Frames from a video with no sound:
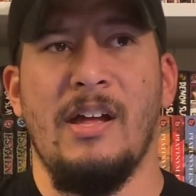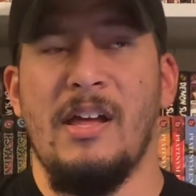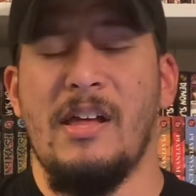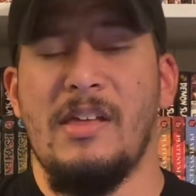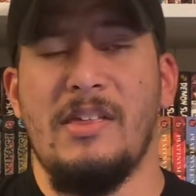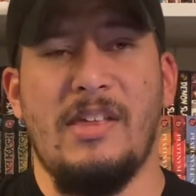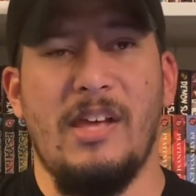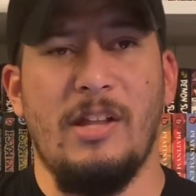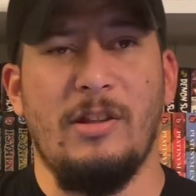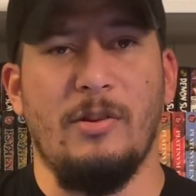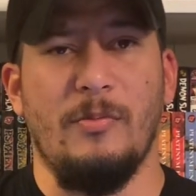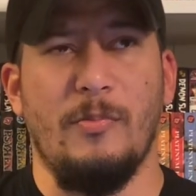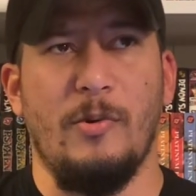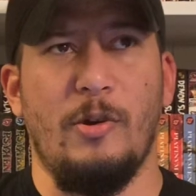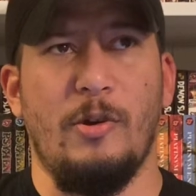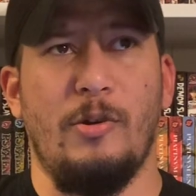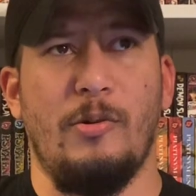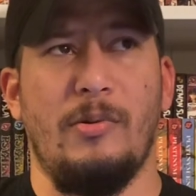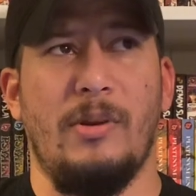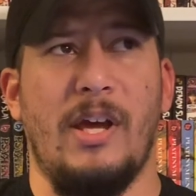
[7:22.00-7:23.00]
Sailor
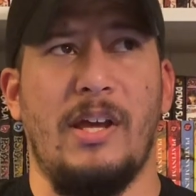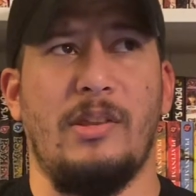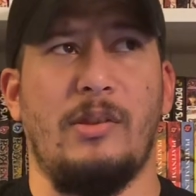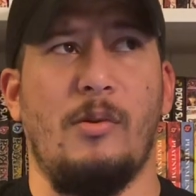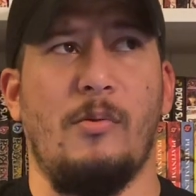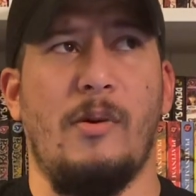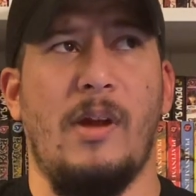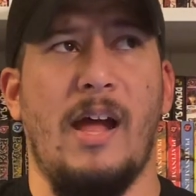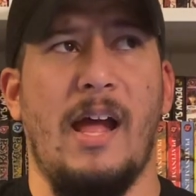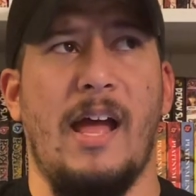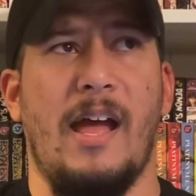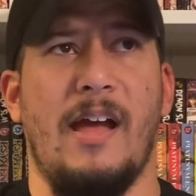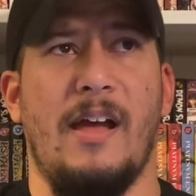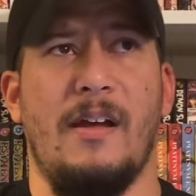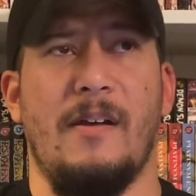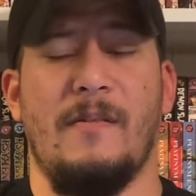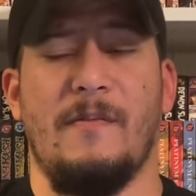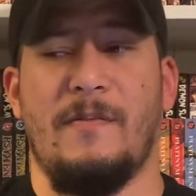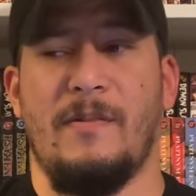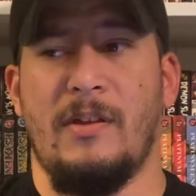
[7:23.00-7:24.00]
Moon. I don't
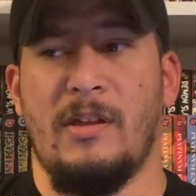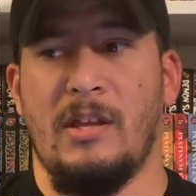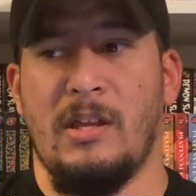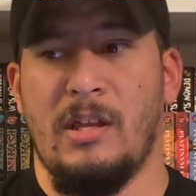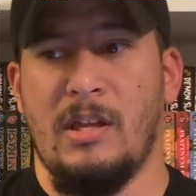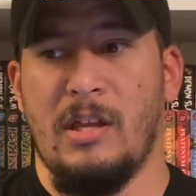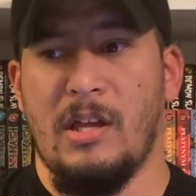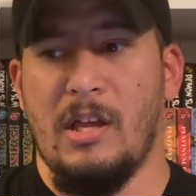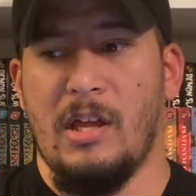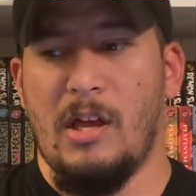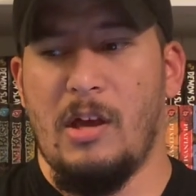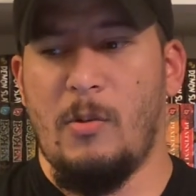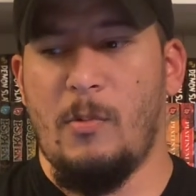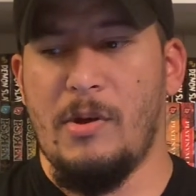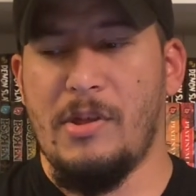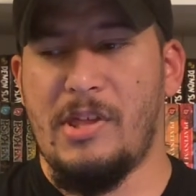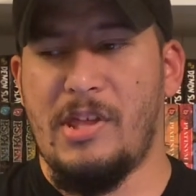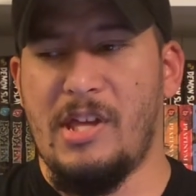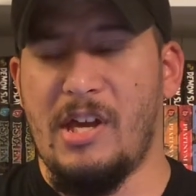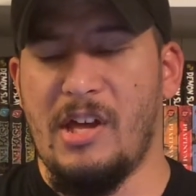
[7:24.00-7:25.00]
have,
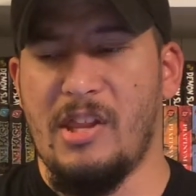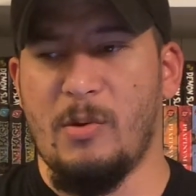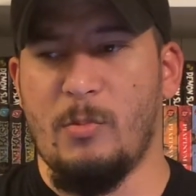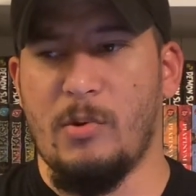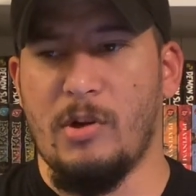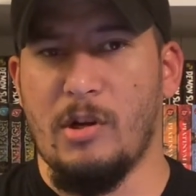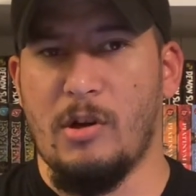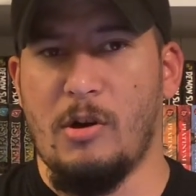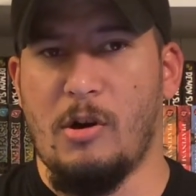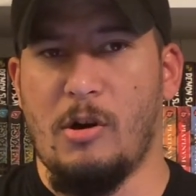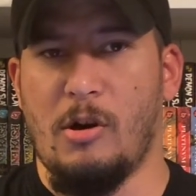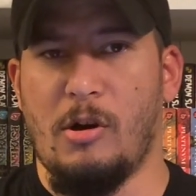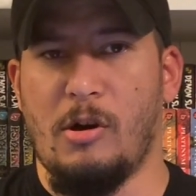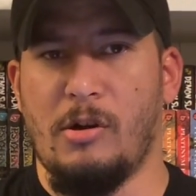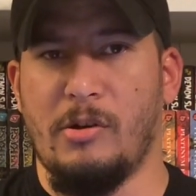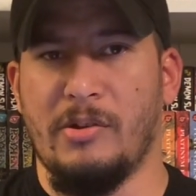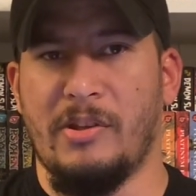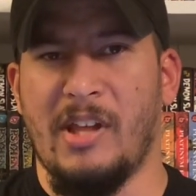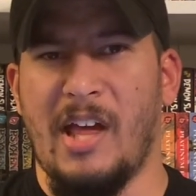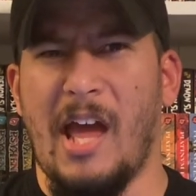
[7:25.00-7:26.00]
what's the other one
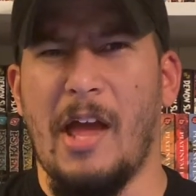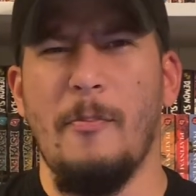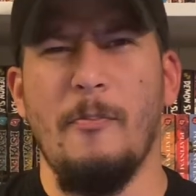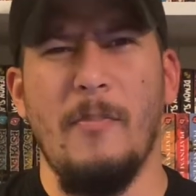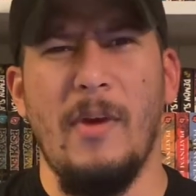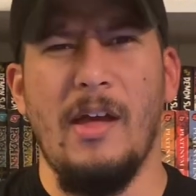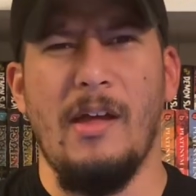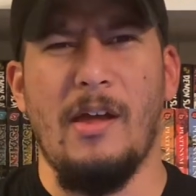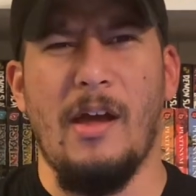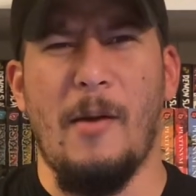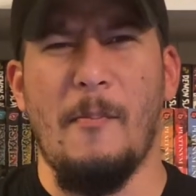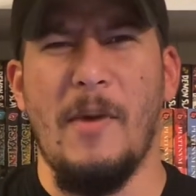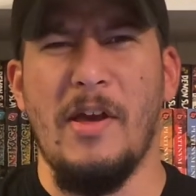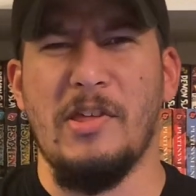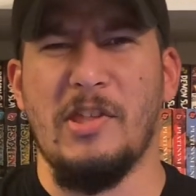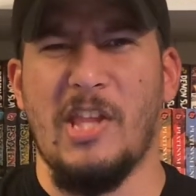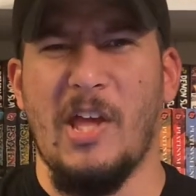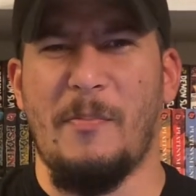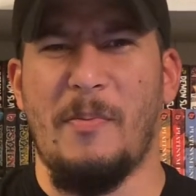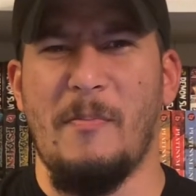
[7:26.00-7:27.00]
called? I
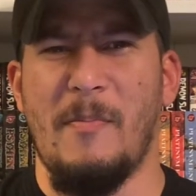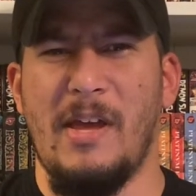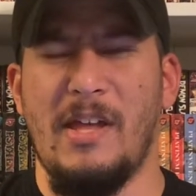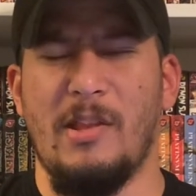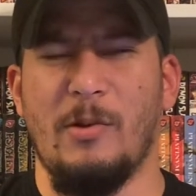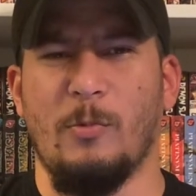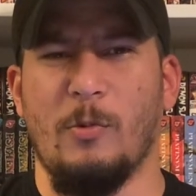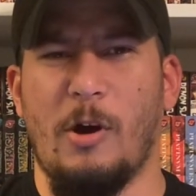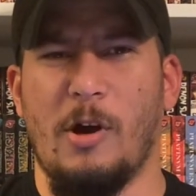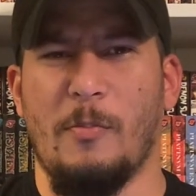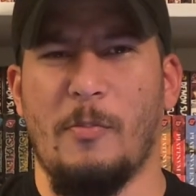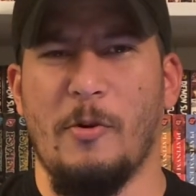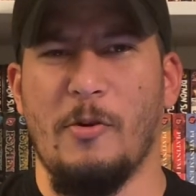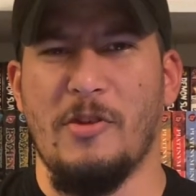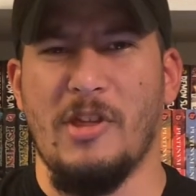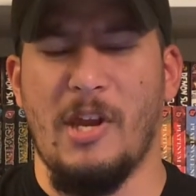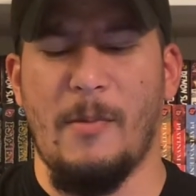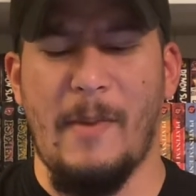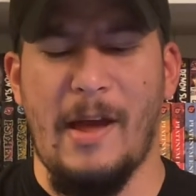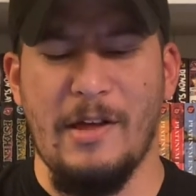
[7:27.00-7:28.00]
messed up and made the wrong
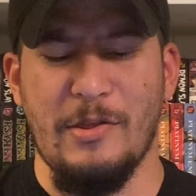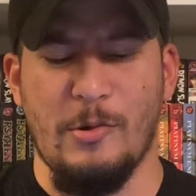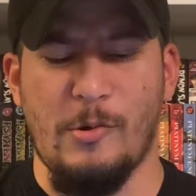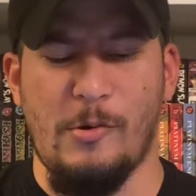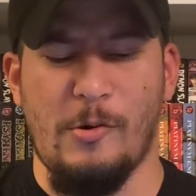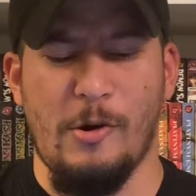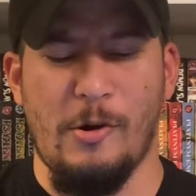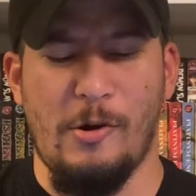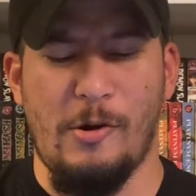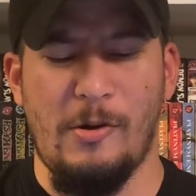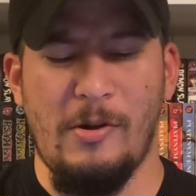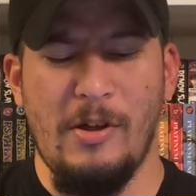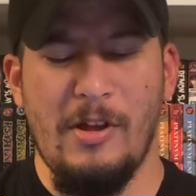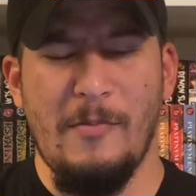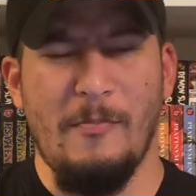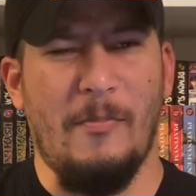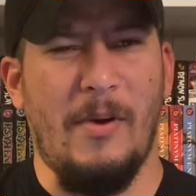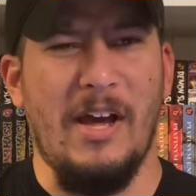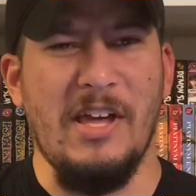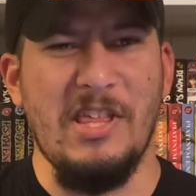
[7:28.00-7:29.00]
person a magical girl
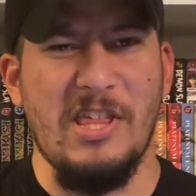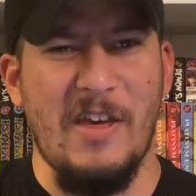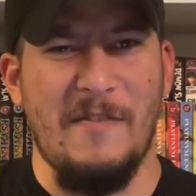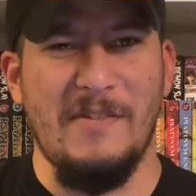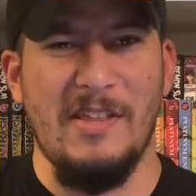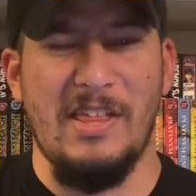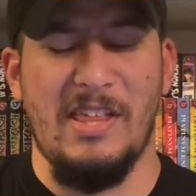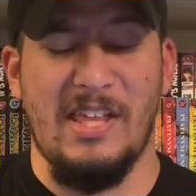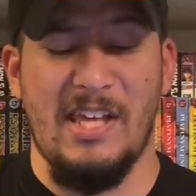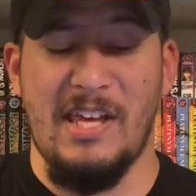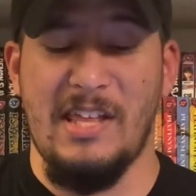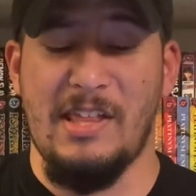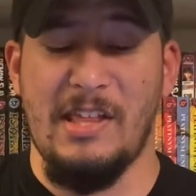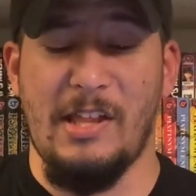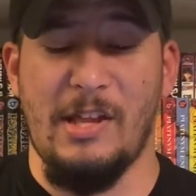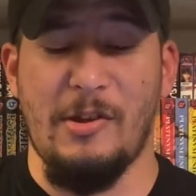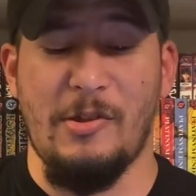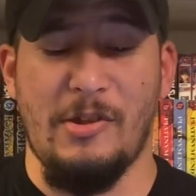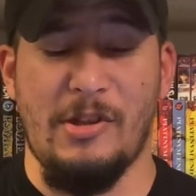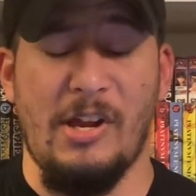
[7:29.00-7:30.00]
by 7 Seas, and
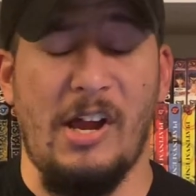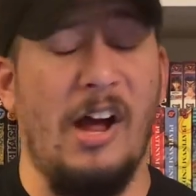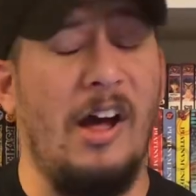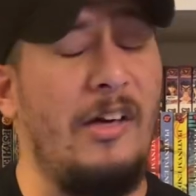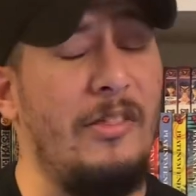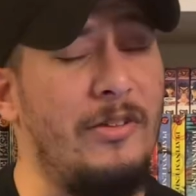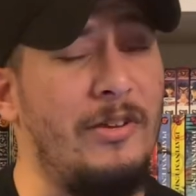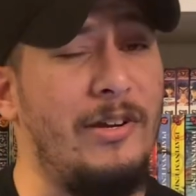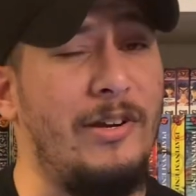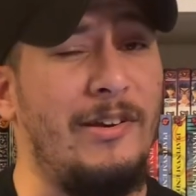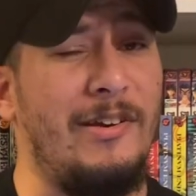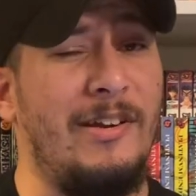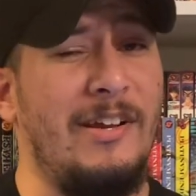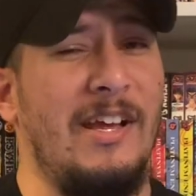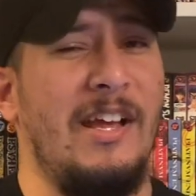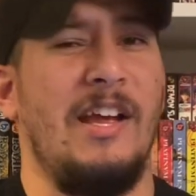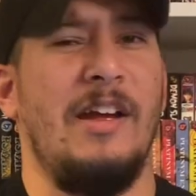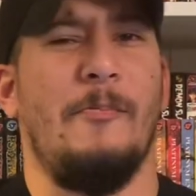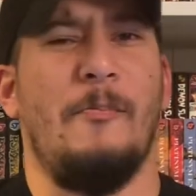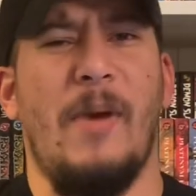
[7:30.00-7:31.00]
there's an other
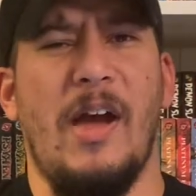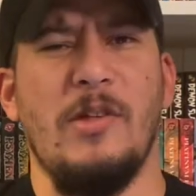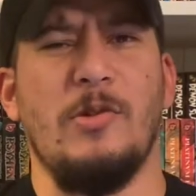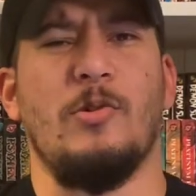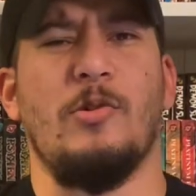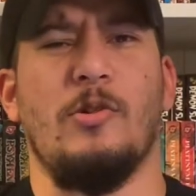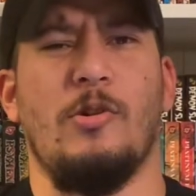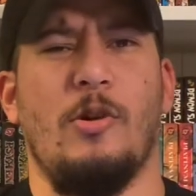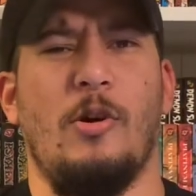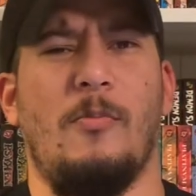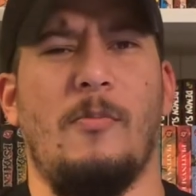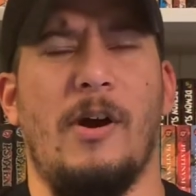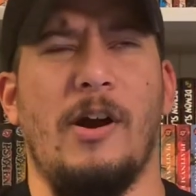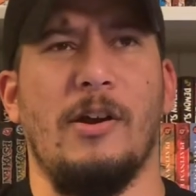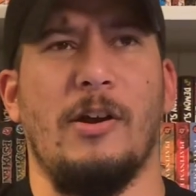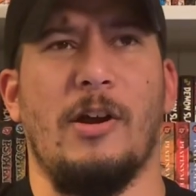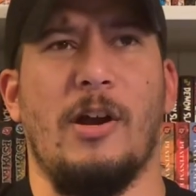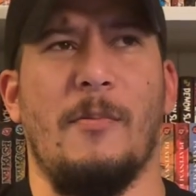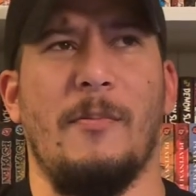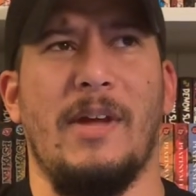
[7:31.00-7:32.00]
magical girl
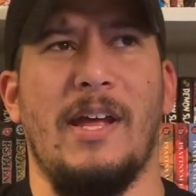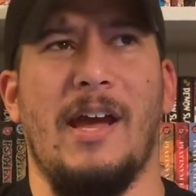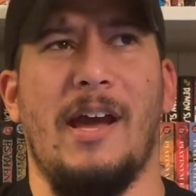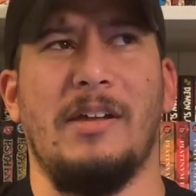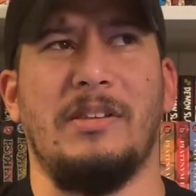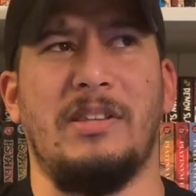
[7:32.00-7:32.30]
manga coming out.